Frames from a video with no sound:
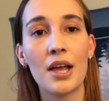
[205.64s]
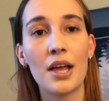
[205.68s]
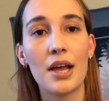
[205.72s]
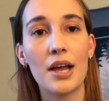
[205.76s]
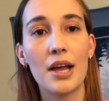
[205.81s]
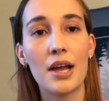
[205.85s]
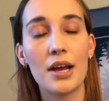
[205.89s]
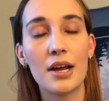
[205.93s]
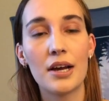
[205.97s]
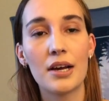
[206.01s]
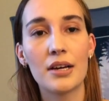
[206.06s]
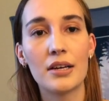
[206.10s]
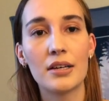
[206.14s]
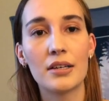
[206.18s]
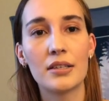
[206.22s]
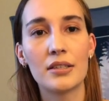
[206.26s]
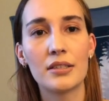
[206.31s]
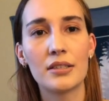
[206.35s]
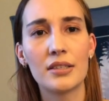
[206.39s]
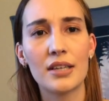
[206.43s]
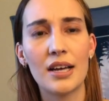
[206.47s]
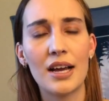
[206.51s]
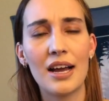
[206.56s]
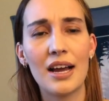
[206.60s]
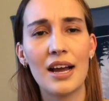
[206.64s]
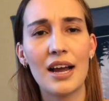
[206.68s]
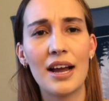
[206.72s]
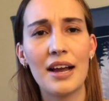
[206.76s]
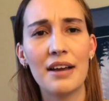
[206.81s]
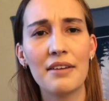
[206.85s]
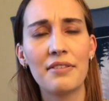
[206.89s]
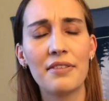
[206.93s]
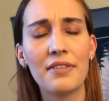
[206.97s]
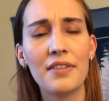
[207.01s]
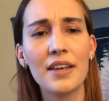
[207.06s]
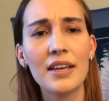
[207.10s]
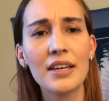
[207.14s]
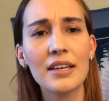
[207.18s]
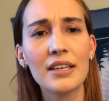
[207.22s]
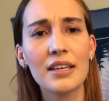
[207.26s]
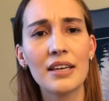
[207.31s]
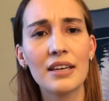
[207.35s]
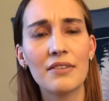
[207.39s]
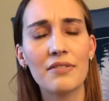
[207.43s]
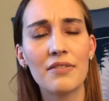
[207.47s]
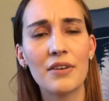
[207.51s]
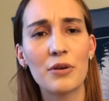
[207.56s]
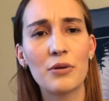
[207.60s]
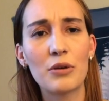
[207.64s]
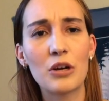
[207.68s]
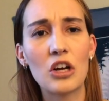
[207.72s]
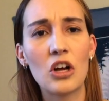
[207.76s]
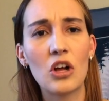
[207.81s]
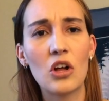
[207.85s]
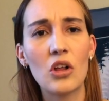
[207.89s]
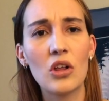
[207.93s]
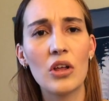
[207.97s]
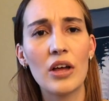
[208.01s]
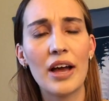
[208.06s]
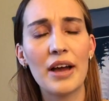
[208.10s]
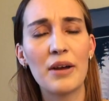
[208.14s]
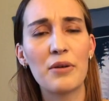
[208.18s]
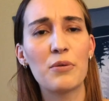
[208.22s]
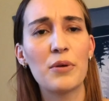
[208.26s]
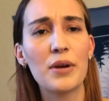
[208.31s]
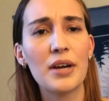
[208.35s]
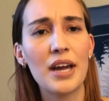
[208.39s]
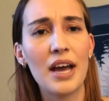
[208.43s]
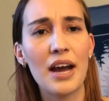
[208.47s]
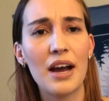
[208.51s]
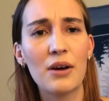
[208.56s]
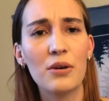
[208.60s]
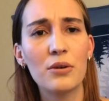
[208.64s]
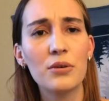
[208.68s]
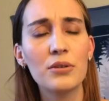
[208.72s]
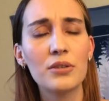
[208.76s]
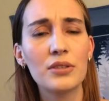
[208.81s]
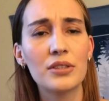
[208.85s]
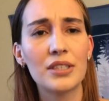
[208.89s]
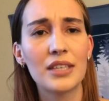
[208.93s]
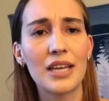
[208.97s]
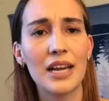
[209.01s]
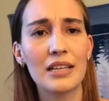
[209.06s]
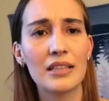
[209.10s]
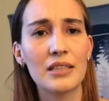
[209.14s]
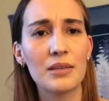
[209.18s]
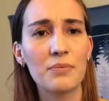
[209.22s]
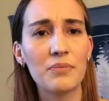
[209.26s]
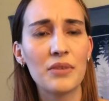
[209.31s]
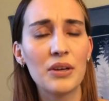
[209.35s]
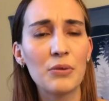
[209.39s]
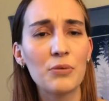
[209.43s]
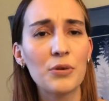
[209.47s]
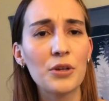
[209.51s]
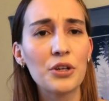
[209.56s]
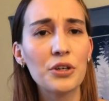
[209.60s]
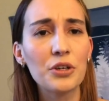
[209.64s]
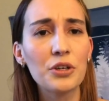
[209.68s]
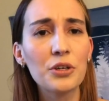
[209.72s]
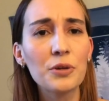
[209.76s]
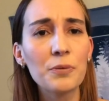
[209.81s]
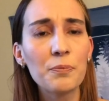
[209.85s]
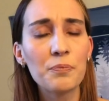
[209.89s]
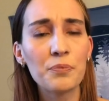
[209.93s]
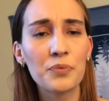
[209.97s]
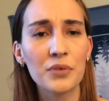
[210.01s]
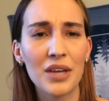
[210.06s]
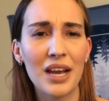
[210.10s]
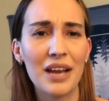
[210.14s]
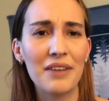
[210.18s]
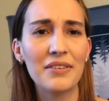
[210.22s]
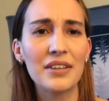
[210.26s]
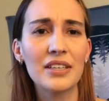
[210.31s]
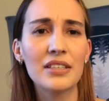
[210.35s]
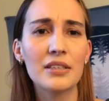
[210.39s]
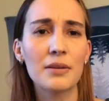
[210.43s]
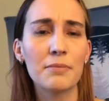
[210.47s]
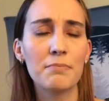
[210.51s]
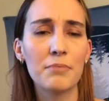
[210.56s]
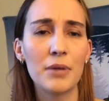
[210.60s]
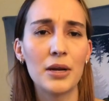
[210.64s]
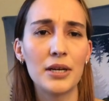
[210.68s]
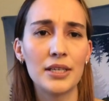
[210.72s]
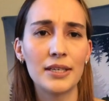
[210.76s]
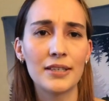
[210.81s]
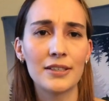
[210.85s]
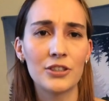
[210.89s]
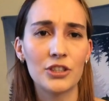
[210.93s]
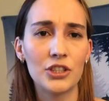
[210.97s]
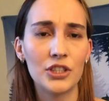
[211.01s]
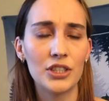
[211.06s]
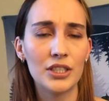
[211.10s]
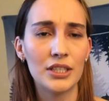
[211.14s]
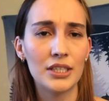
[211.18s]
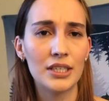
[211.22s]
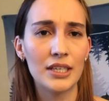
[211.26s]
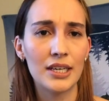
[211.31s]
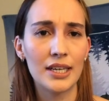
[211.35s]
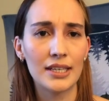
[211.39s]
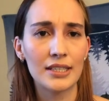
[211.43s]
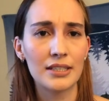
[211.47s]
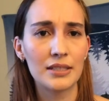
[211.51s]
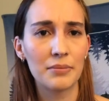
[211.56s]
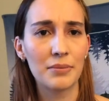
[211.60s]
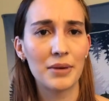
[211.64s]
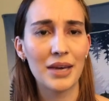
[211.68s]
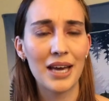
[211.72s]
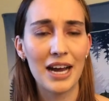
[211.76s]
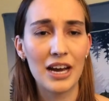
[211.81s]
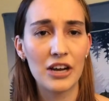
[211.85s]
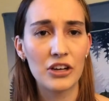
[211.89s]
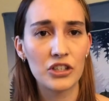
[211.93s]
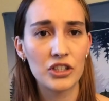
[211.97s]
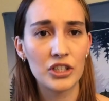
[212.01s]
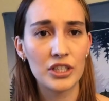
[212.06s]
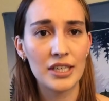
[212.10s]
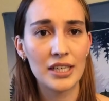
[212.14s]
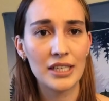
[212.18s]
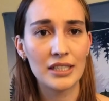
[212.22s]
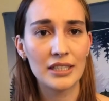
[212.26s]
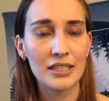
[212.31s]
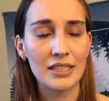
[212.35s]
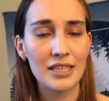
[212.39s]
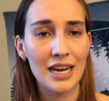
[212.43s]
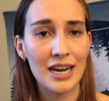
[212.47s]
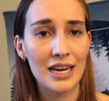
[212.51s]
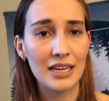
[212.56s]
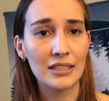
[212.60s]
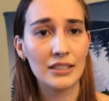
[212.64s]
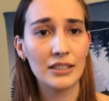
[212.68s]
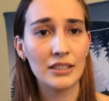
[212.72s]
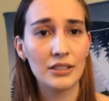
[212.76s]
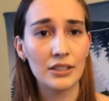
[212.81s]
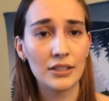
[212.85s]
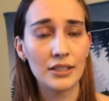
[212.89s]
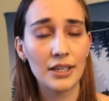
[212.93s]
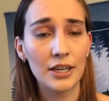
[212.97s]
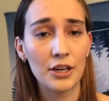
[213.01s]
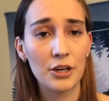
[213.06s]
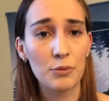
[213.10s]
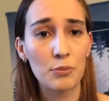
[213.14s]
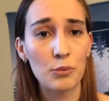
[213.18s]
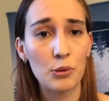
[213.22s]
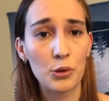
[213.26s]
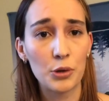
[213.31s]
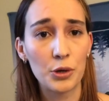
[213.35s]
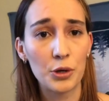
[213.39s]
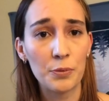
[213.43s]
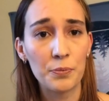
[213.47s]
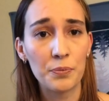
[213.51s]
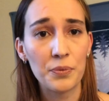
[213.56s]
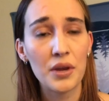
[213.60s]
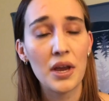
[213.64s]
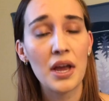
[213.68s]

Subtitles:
And I think, if I recall, I went out to get something with her. I think some money, because she needed like some cash to take the taxi to the airport.